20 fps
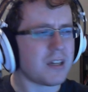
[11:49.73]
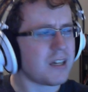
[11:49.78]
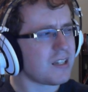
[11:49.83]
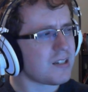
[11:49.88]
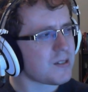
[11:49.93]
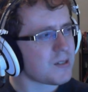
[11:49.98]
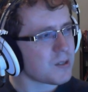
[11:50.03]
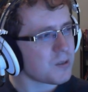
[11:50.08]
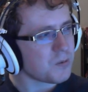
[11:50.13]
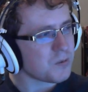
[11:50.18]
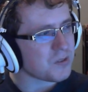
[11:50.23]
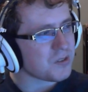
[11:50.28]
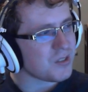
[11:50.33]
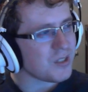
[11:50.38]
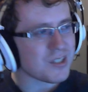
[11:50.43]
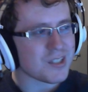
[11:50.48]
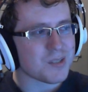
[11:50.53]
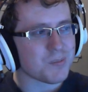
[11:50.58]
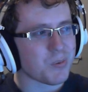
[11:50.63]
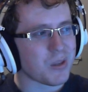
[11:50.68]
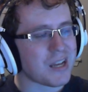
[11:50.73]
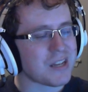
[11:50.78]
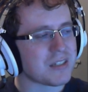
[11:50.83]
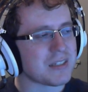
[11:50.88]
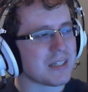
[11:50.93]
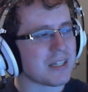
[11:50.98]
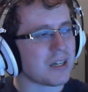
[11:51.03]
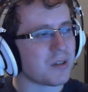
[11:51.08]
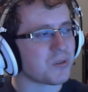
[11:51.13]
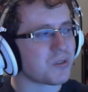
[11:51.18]
I don't see it
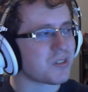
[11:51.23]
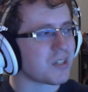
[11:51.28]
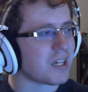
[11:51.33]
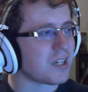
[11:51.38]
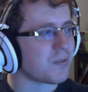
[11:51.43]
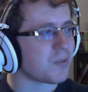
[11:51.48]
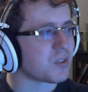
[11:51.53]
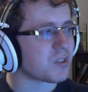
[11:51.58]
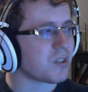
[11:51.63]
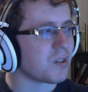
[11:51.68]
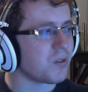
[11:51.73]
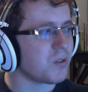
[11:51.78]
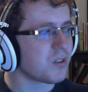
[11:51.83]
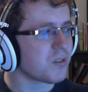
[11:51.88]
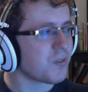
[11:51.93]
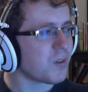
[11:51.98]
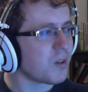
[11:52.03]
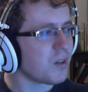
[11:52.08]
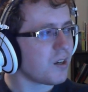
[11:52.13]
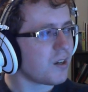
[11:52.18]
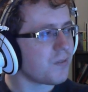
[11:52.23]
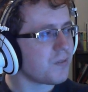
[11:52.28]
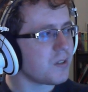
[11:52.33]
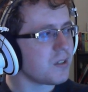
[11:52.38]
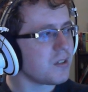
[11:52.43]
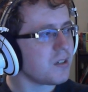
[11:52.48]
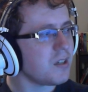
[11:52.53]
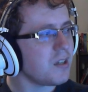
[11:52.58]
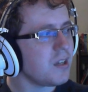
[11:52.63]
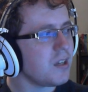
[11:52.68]
splashing outside of its colors very
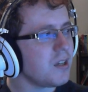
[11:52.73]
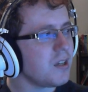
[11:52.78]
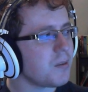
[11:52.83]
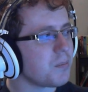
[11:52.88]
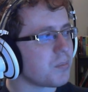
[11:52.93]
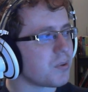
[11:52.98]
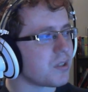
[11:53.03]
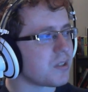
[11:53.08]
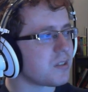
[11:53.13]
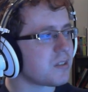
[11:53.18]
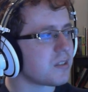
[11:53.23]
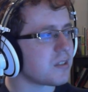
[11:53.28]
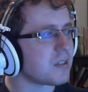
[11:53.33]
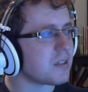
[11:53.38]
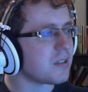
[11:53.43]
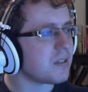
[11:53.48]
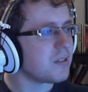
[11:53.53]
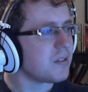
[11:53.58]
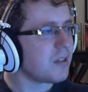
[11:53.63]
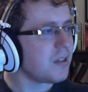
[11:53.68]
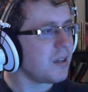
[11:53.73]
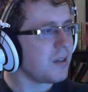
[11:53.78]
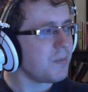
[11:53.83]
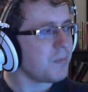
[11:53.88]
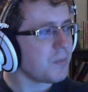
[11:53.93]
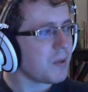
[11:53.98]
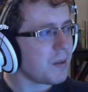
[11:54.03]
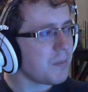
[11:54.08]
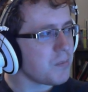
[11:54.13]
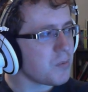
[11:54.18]
often, but
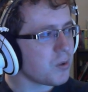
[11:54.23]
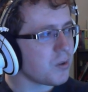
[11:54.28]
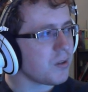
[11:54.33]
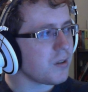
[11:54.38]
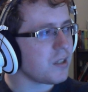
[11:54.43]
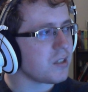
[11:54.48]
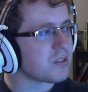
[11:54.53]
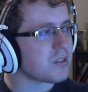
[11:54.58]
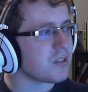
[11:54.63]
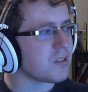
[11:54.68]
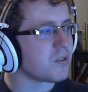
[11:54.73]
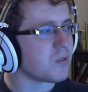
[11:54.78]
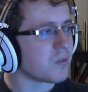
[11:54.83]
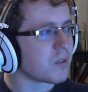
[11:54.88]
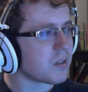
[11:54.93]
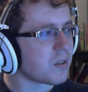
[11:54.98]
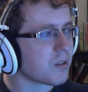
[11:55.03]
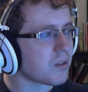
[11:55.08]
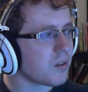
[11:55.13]
I'm more or less into it.